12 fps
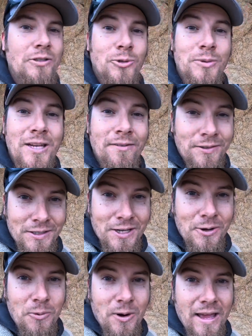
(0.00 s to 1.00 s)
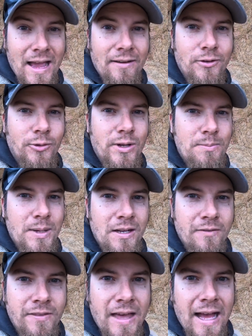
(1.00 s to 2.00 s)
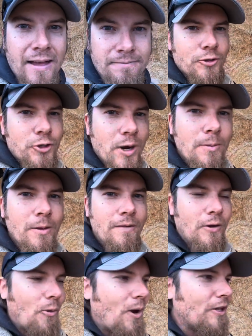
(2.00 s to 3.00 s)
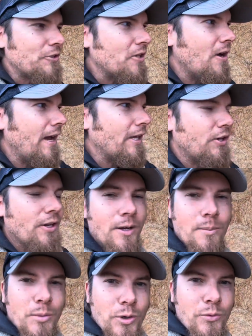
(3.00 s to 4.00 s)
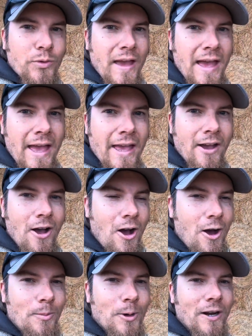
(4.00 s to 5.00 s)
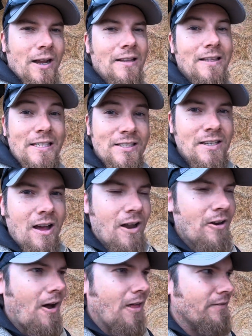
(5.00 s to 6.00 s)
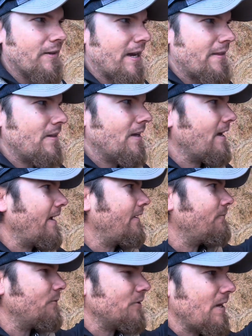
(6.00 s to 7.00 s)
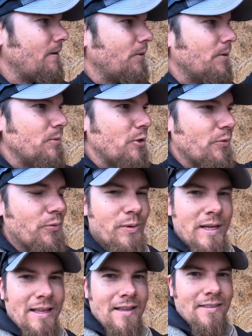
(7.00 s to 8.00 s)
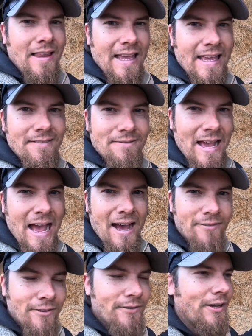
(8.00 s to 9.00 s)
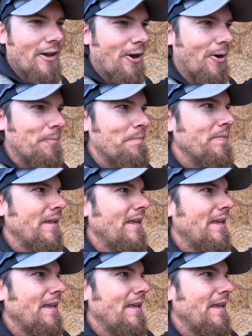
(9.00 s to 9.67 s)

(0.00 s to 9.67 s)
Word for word: So we definitely didn't want to have a repeat of that. The trouble of it was, though, I couldn't move the hay home, or at least not all of it. I think I was able to move like half of it home.